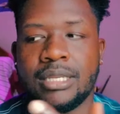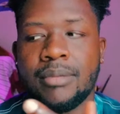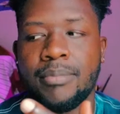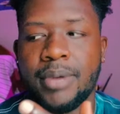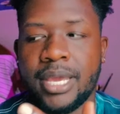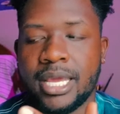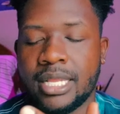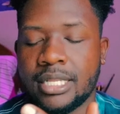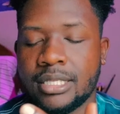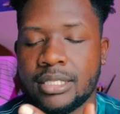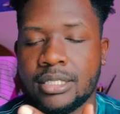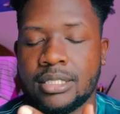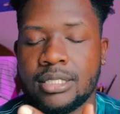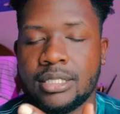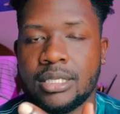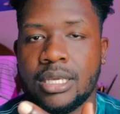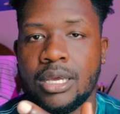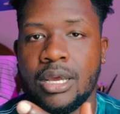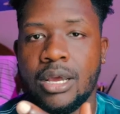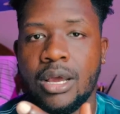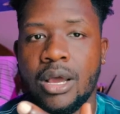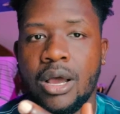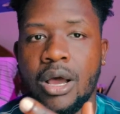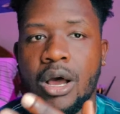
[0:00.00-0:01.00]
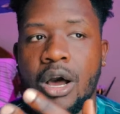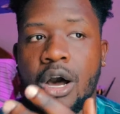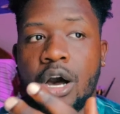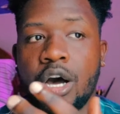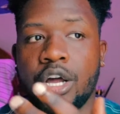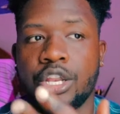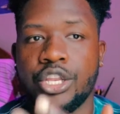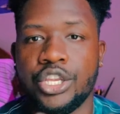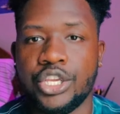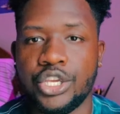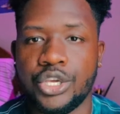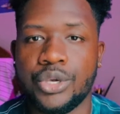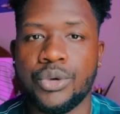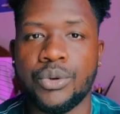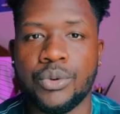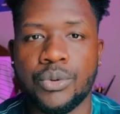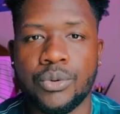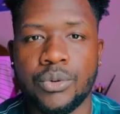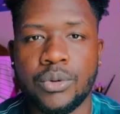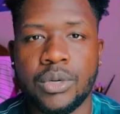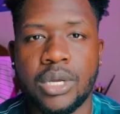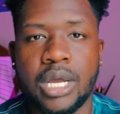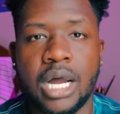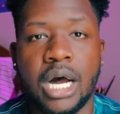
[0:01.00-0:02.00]
depends on you,
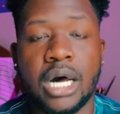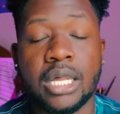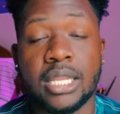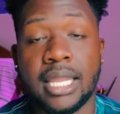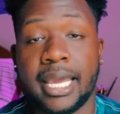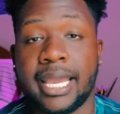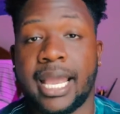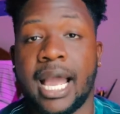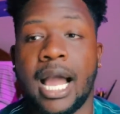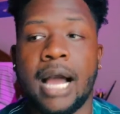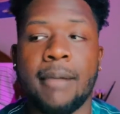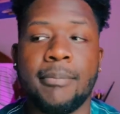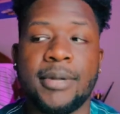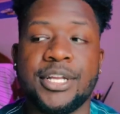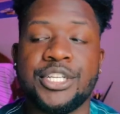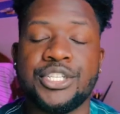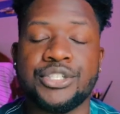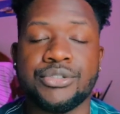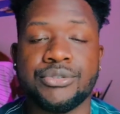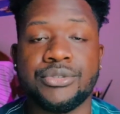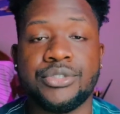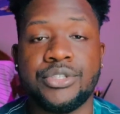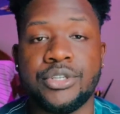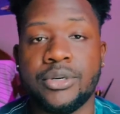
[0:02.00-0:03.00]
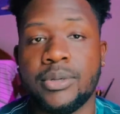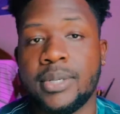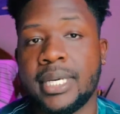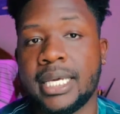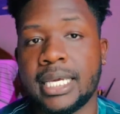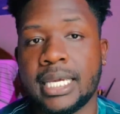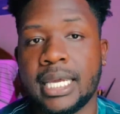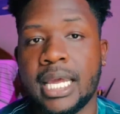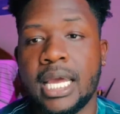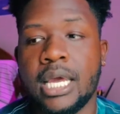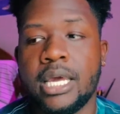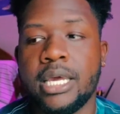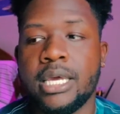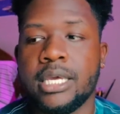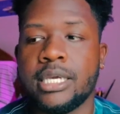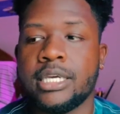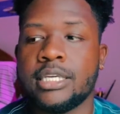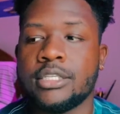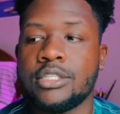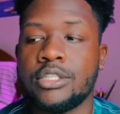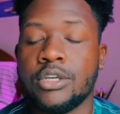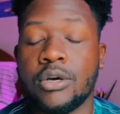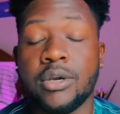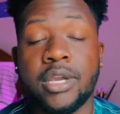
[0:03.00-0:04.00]
on like how much you're doing.
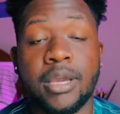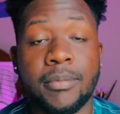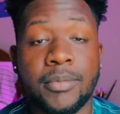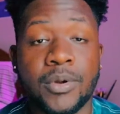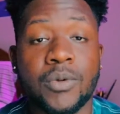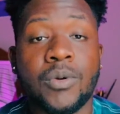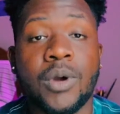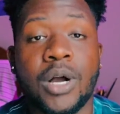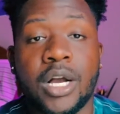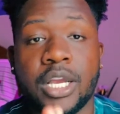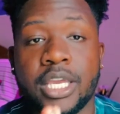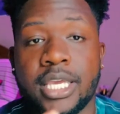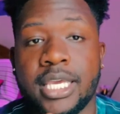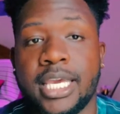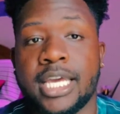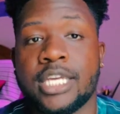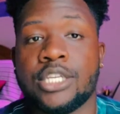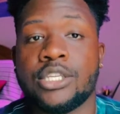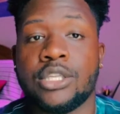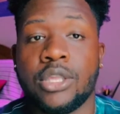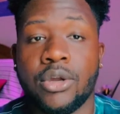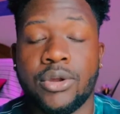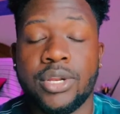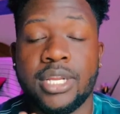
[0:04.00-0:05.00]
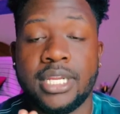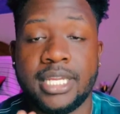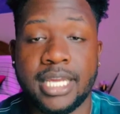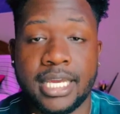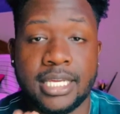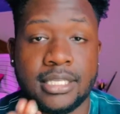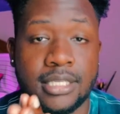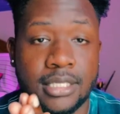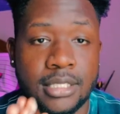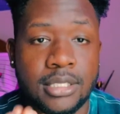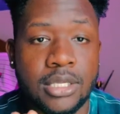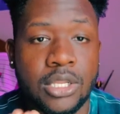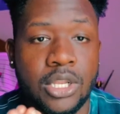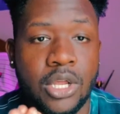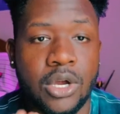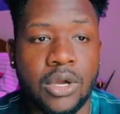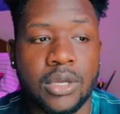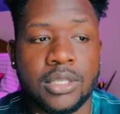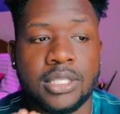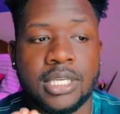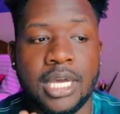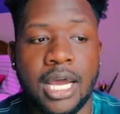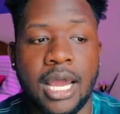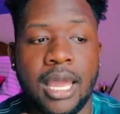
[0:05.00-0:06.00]
Because don't get me wrong, yes, 30 days is a
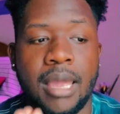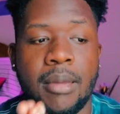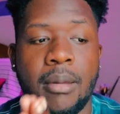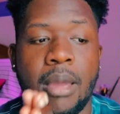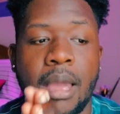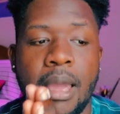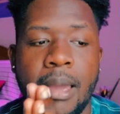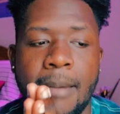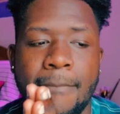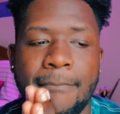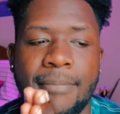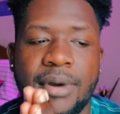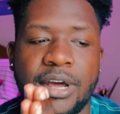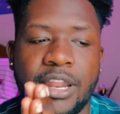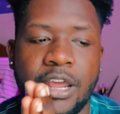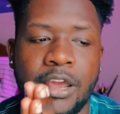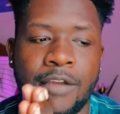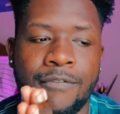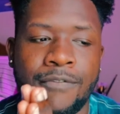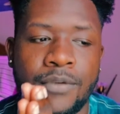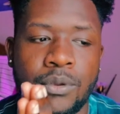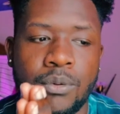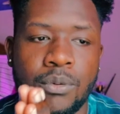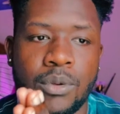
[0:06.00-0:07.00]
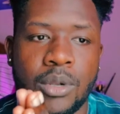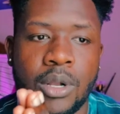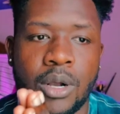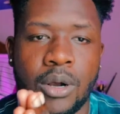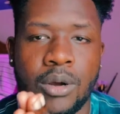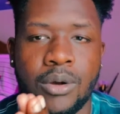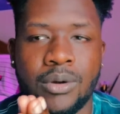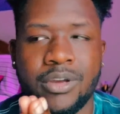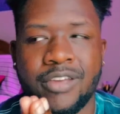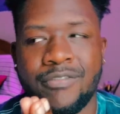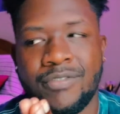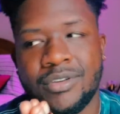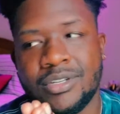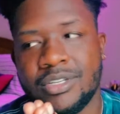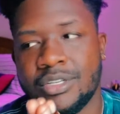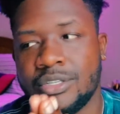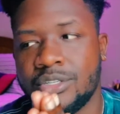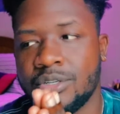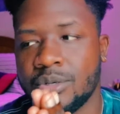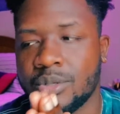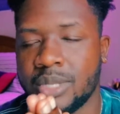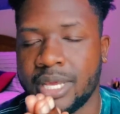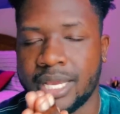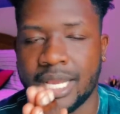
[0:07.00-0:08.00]
long time, but if you
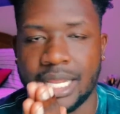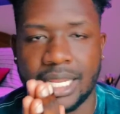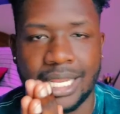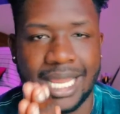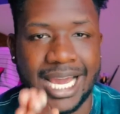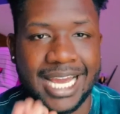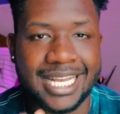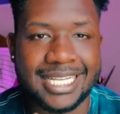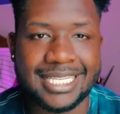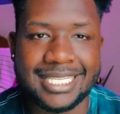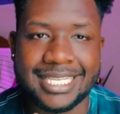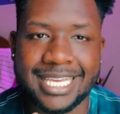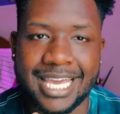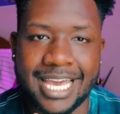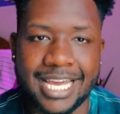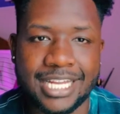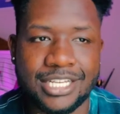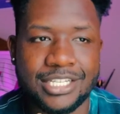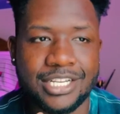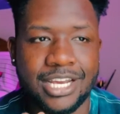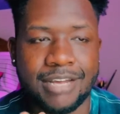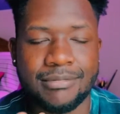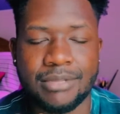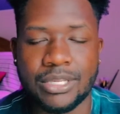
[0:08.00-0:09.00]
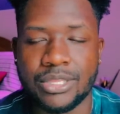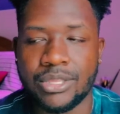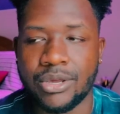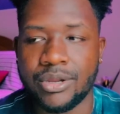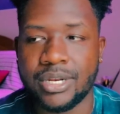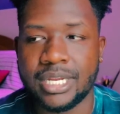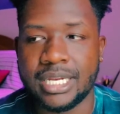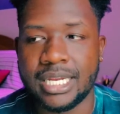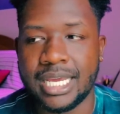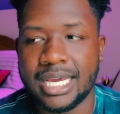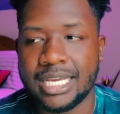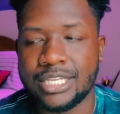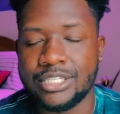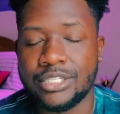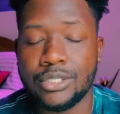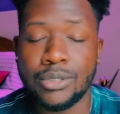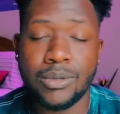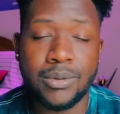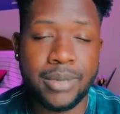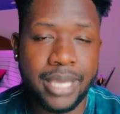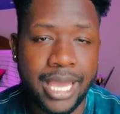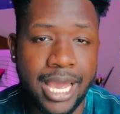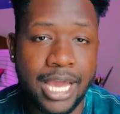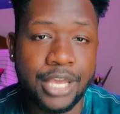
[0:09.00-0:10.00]
just do like a light sketch after 30 days,
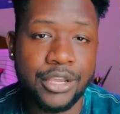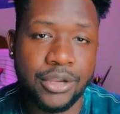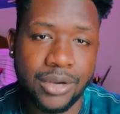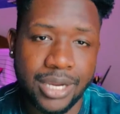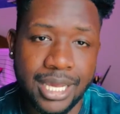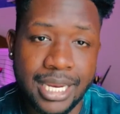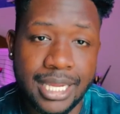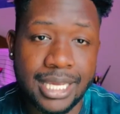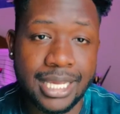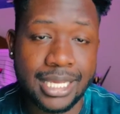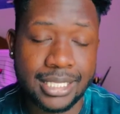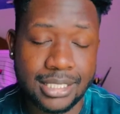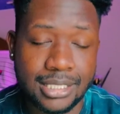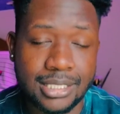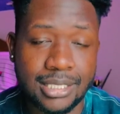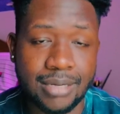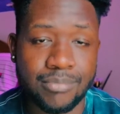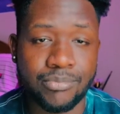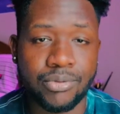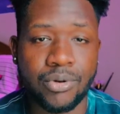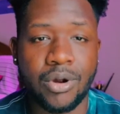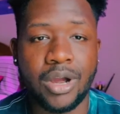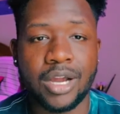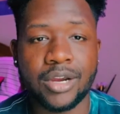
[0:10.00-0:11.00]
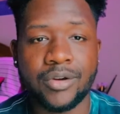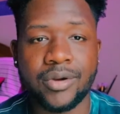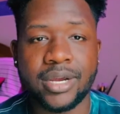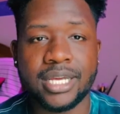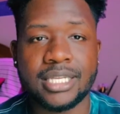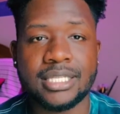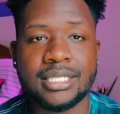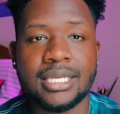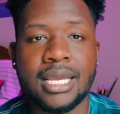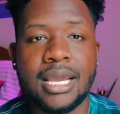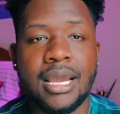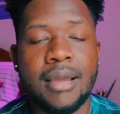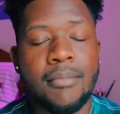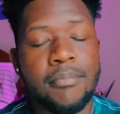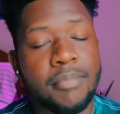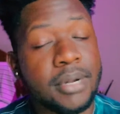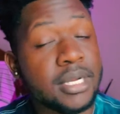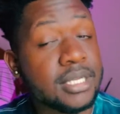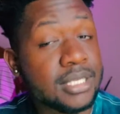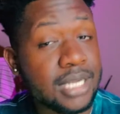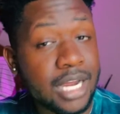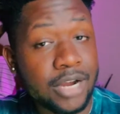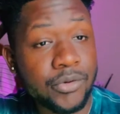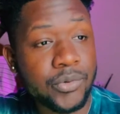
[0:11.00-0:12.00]
you're gonna get some progress,
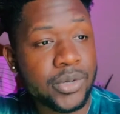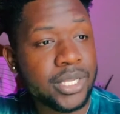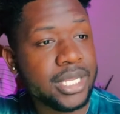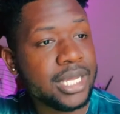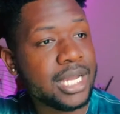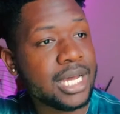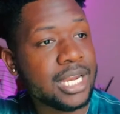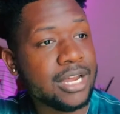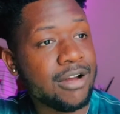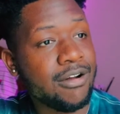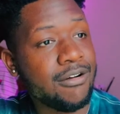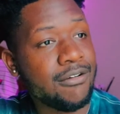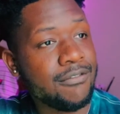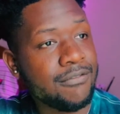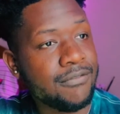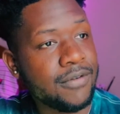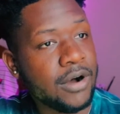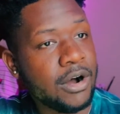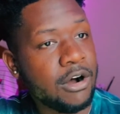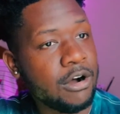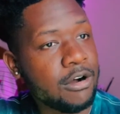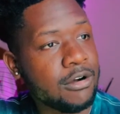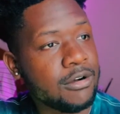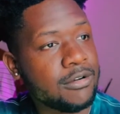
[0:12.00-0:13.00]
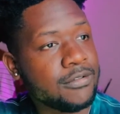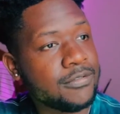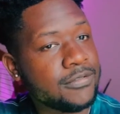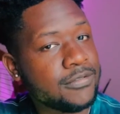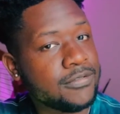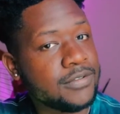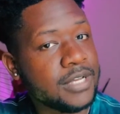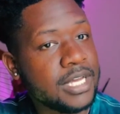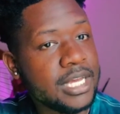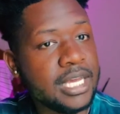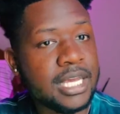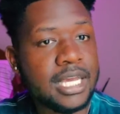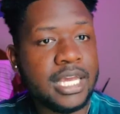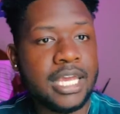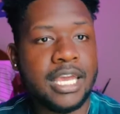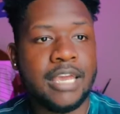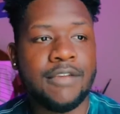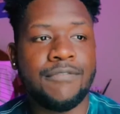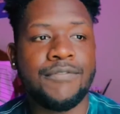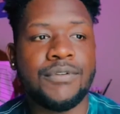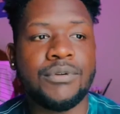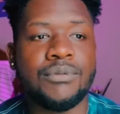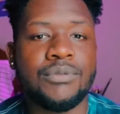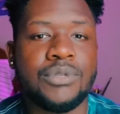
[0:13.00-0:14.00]
but it's not really gonna evolve
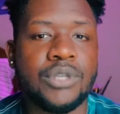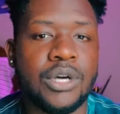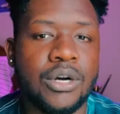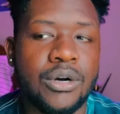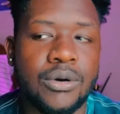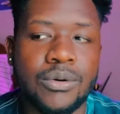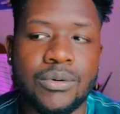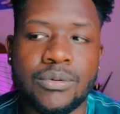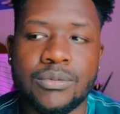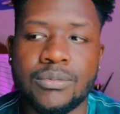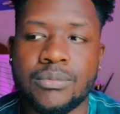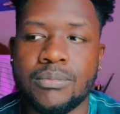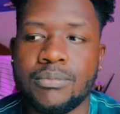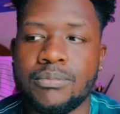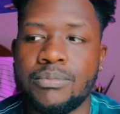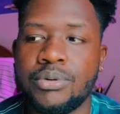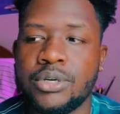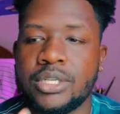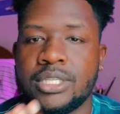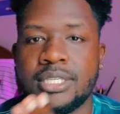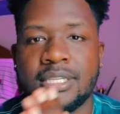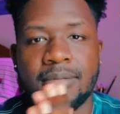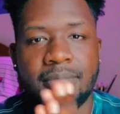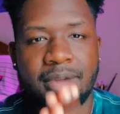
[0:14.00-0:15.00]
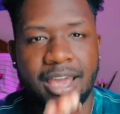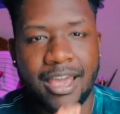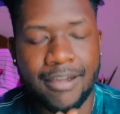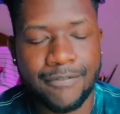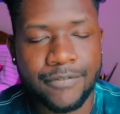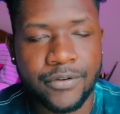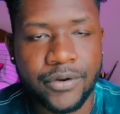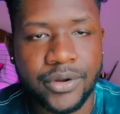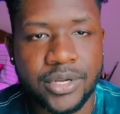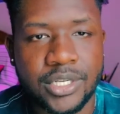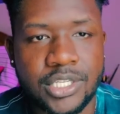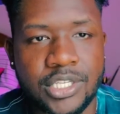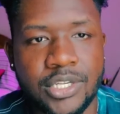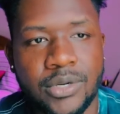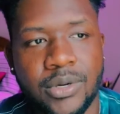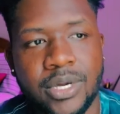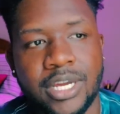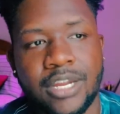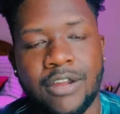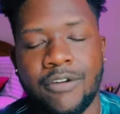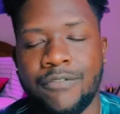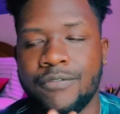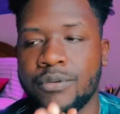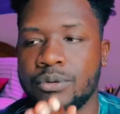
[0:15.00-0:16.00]
if you don't put some effort into
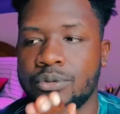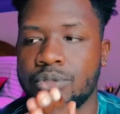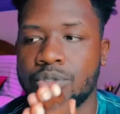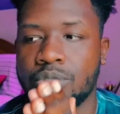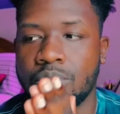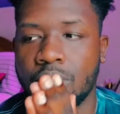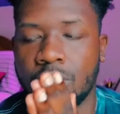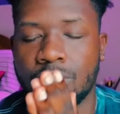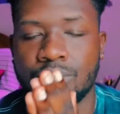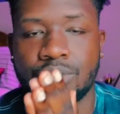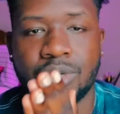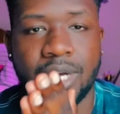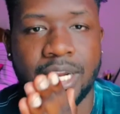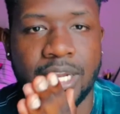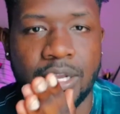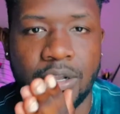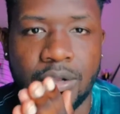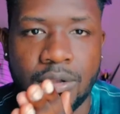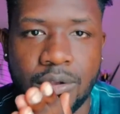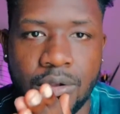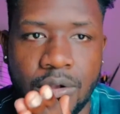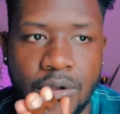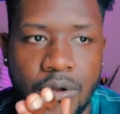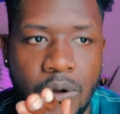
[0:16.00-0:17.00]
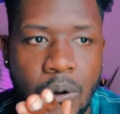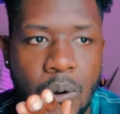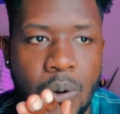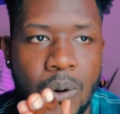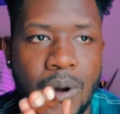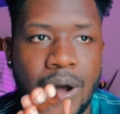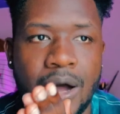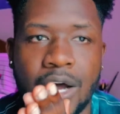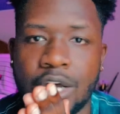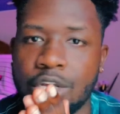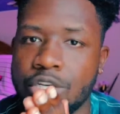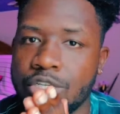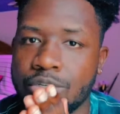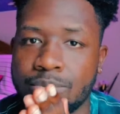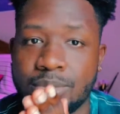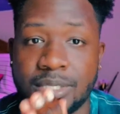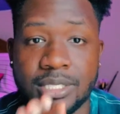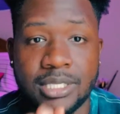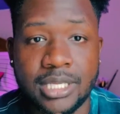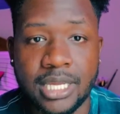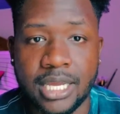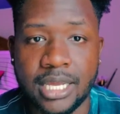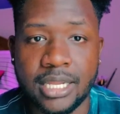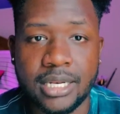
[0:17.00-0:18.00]
it, if you don't try to go
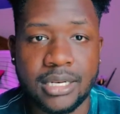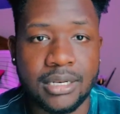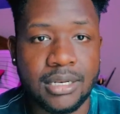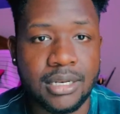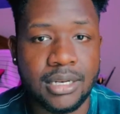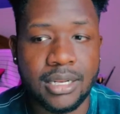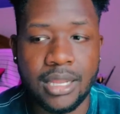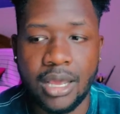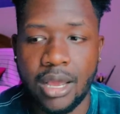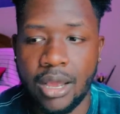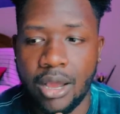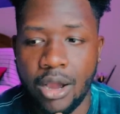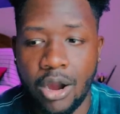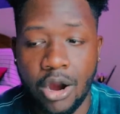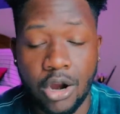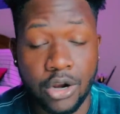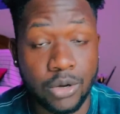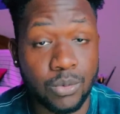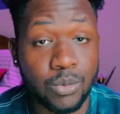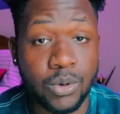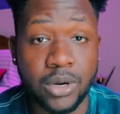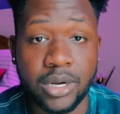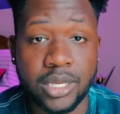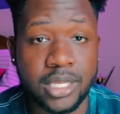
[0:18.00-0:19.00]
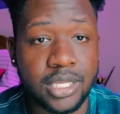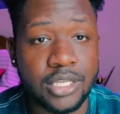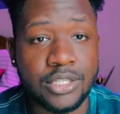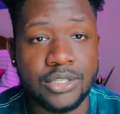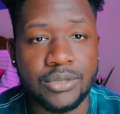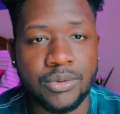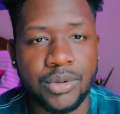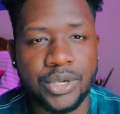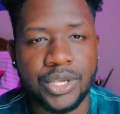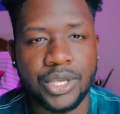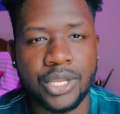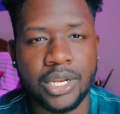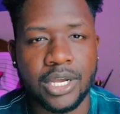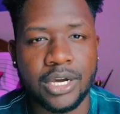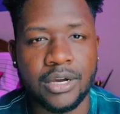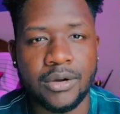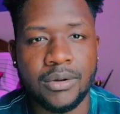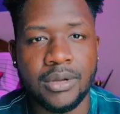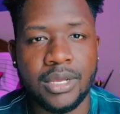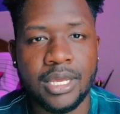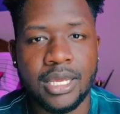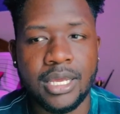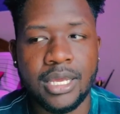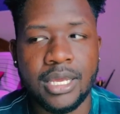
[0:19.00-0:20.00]
100% hard work into it, you
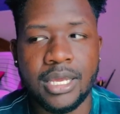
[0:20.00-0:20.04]
know?